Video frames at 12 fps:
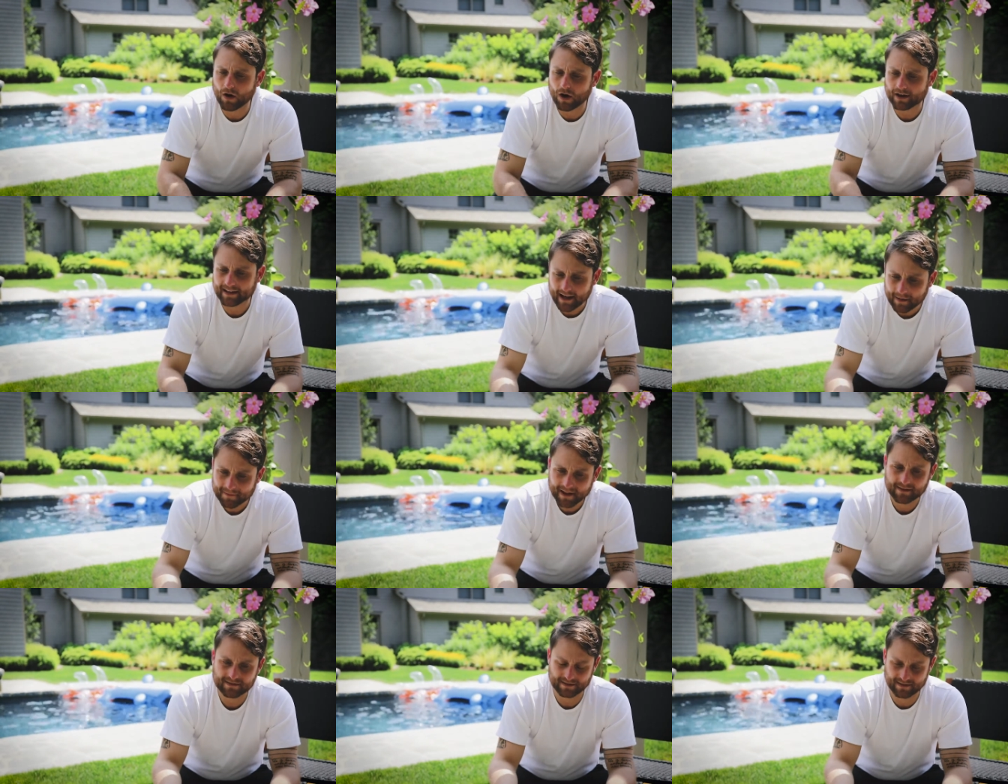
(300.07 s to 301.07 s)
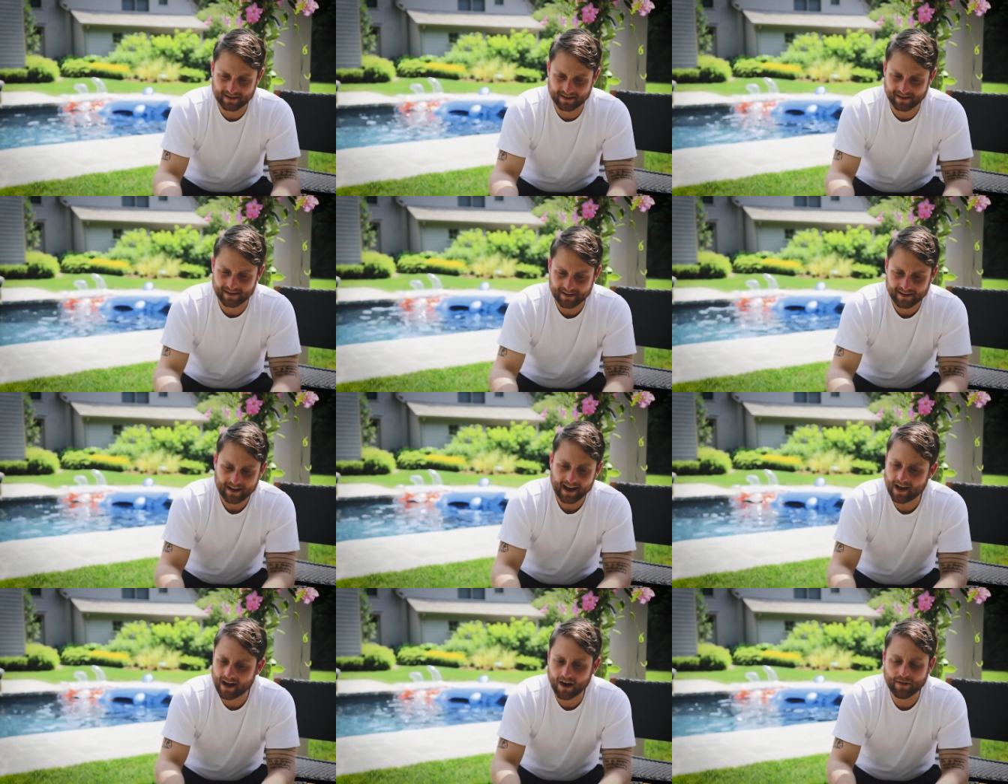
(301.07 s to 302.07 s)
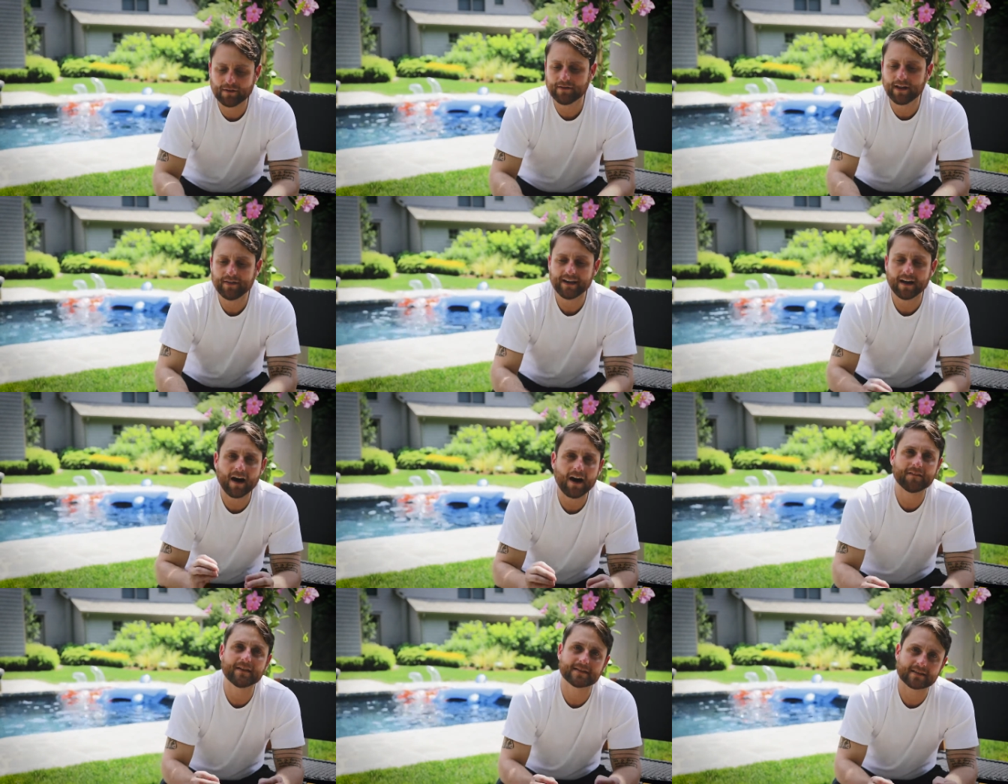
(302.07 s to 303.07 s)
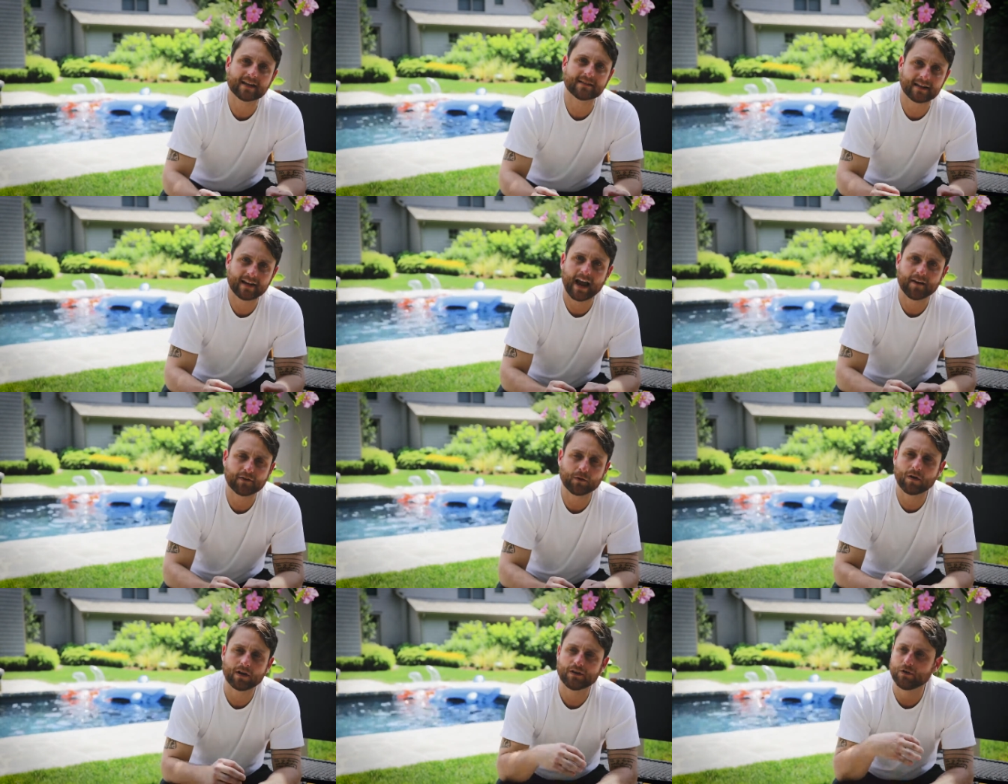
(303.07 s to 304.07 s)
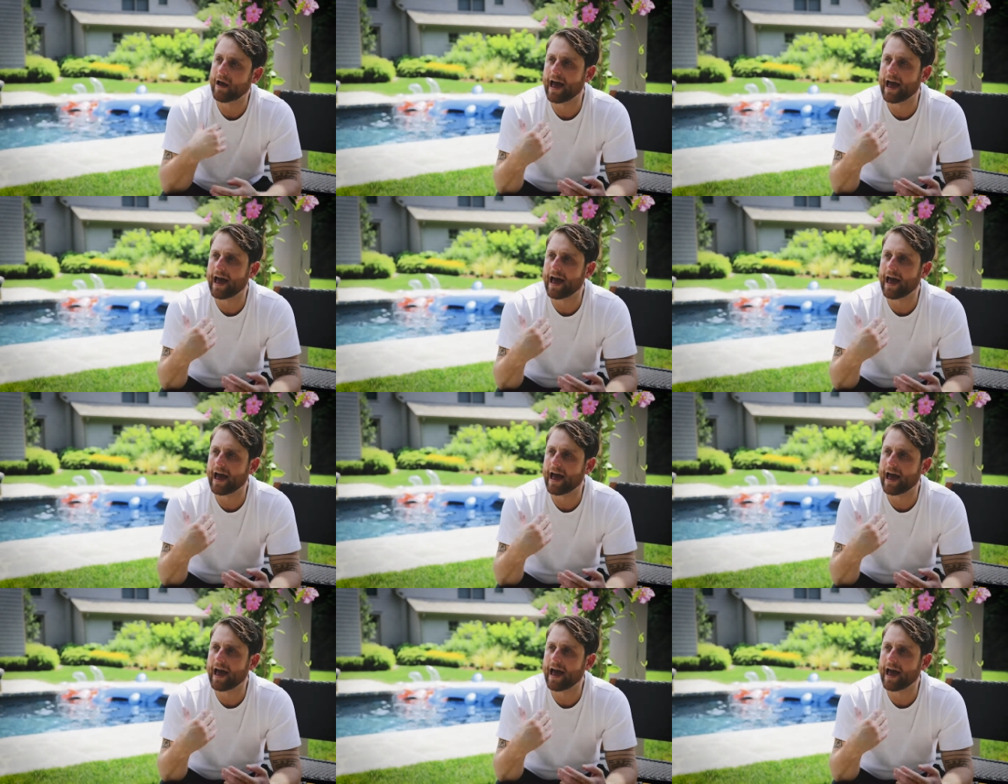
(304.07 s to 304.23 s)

are a camp counselor other than the obvious things that everyone you